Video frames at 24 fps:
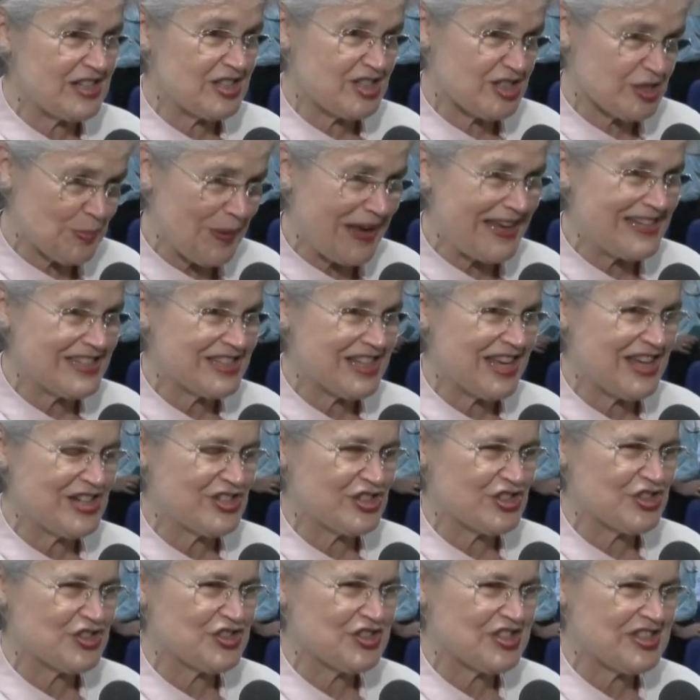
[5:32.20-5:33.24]
Space
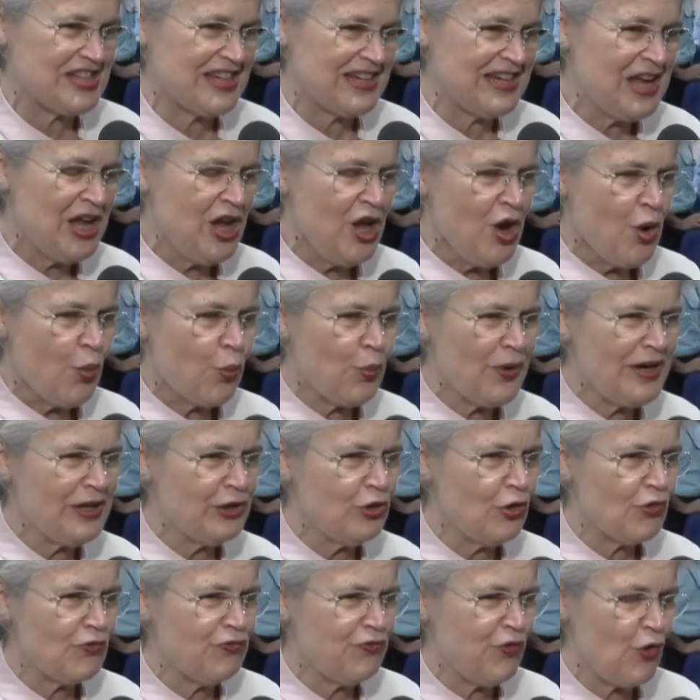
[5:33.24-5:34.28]
Agency, we
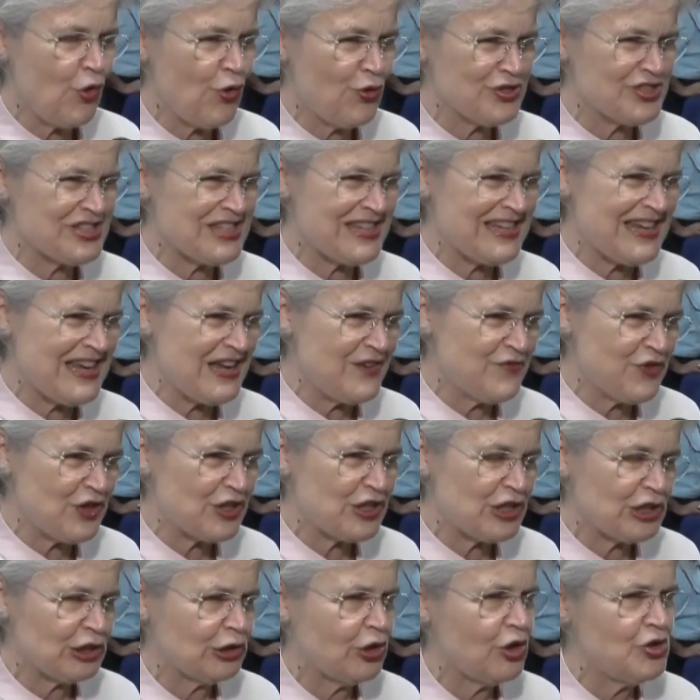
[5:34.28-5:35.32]
look forward to even
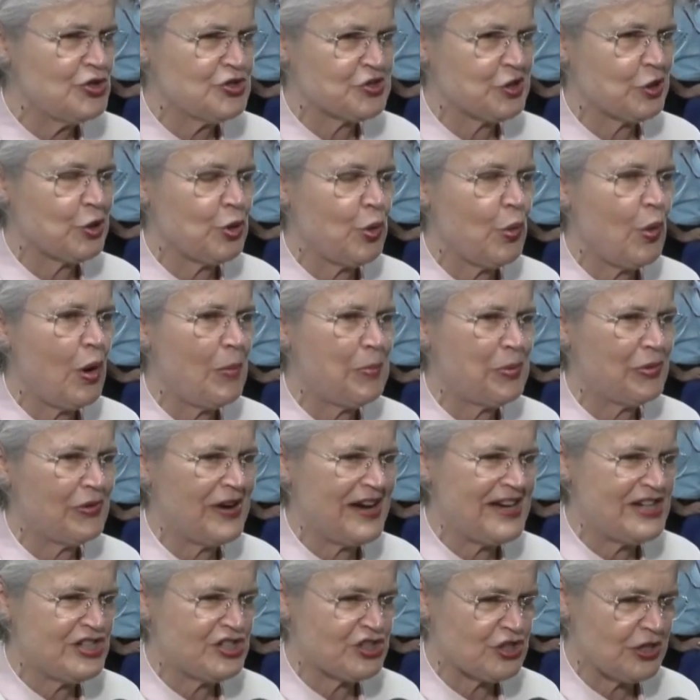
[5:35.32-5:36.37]
closer
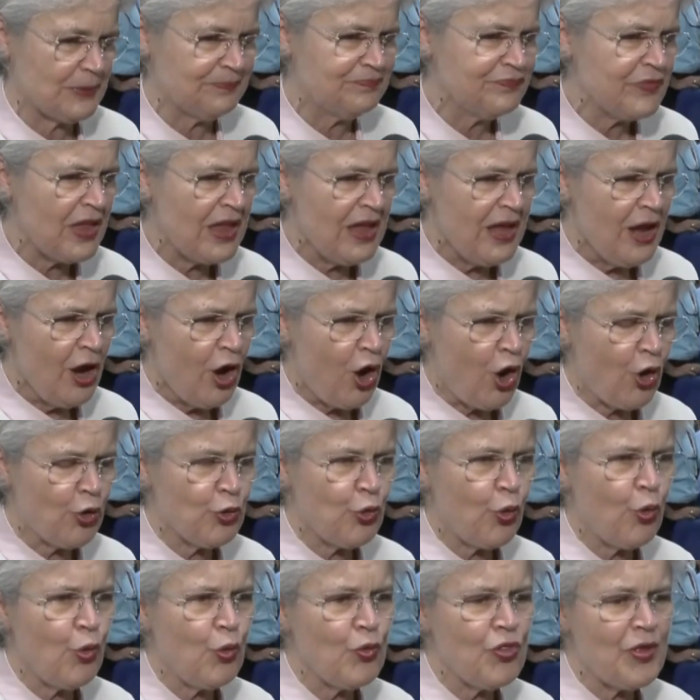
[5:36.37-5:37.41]
cooperation on
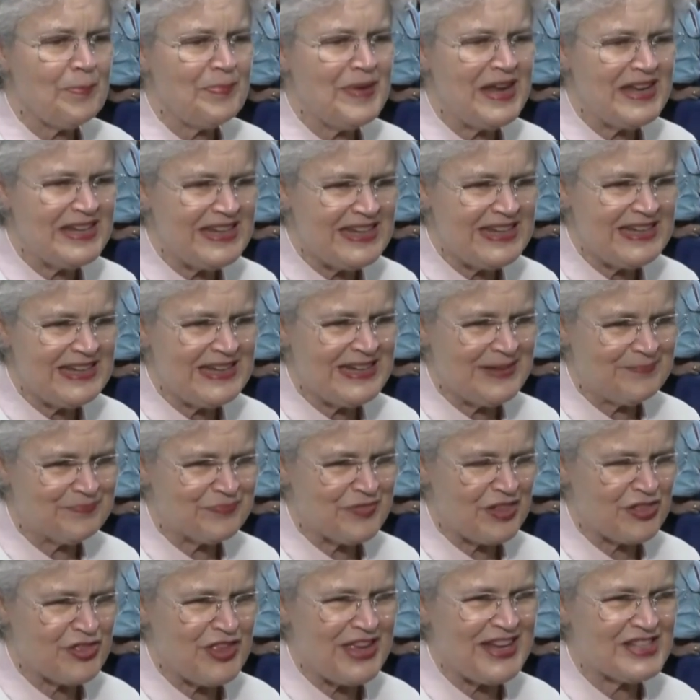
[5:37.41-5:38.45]
all the many
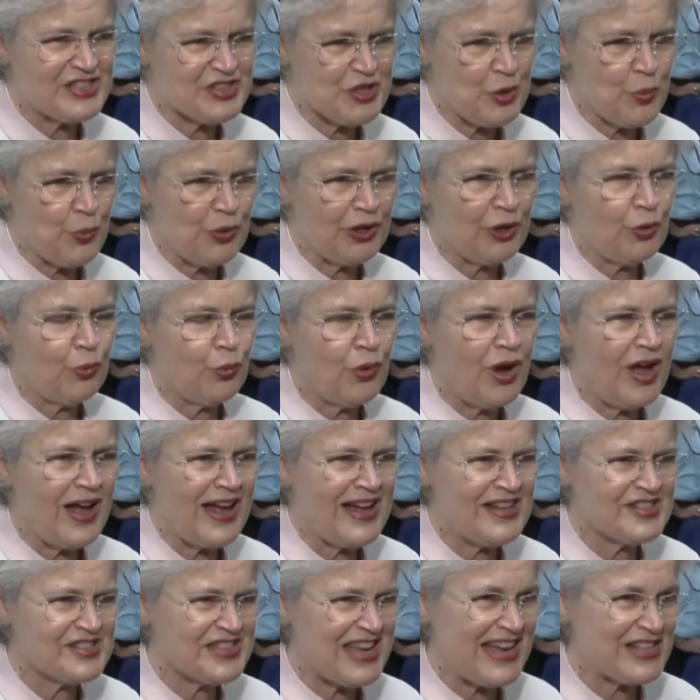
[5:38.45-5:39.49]
things that will
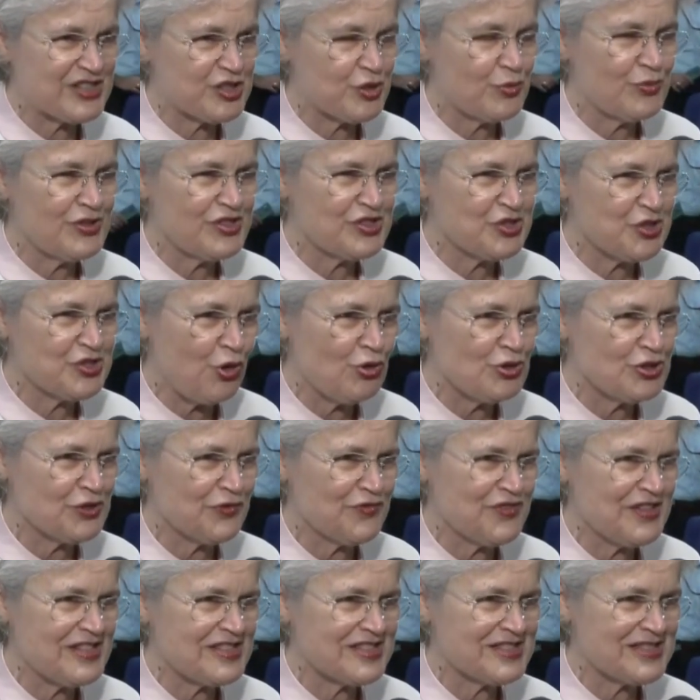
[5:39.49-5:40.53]
arise as a result
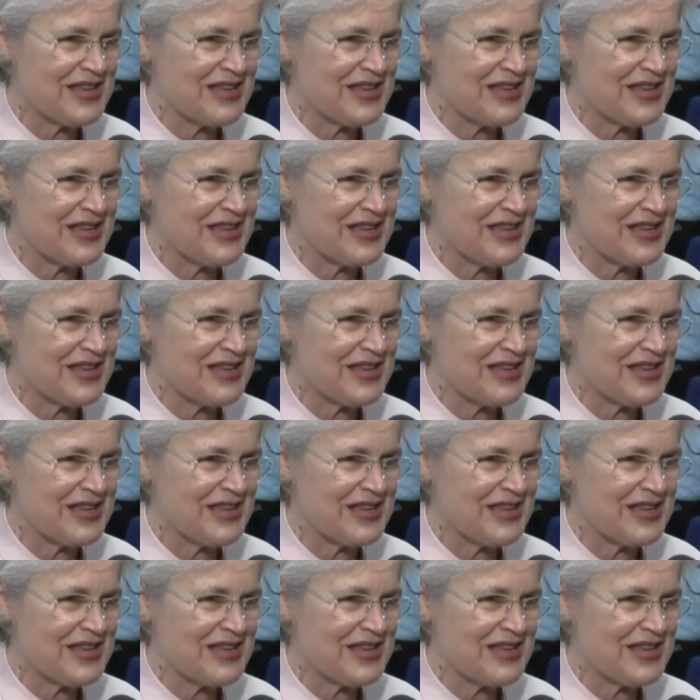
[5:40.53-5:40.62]
of this